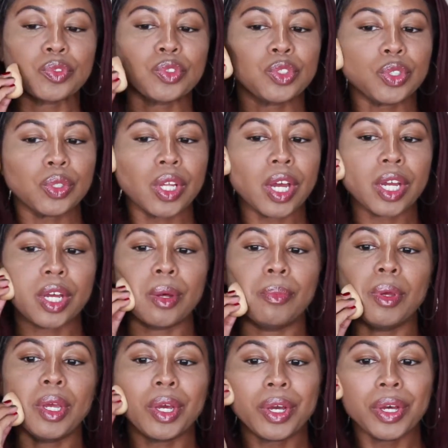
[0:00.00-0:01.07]
So that could
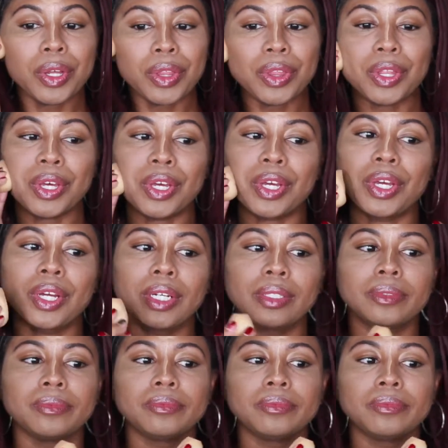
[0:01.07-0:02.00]
be a good thing.